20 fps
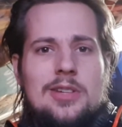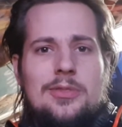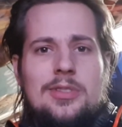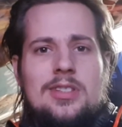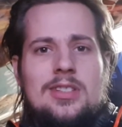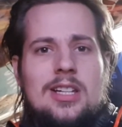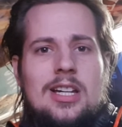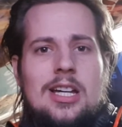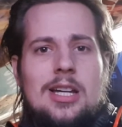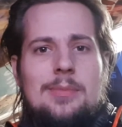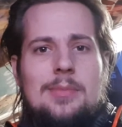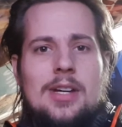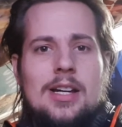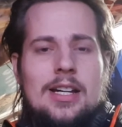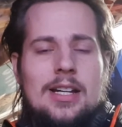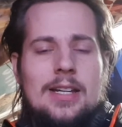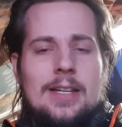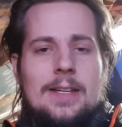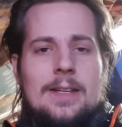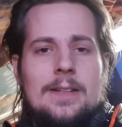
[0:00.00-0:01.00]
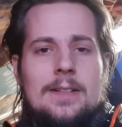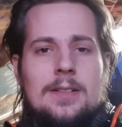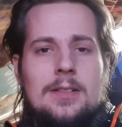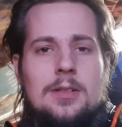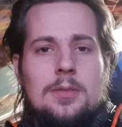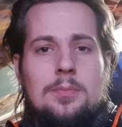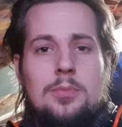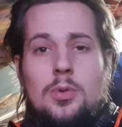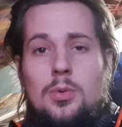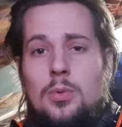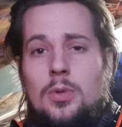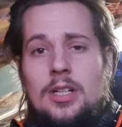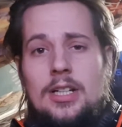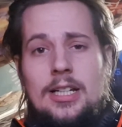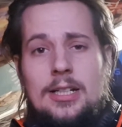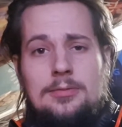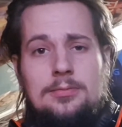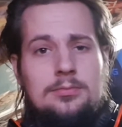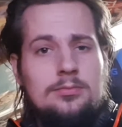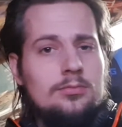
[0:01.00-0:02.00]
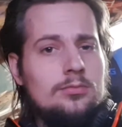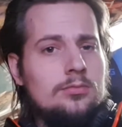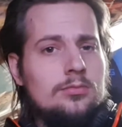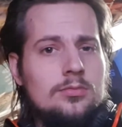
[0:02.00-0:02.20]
every time I uh, put one out.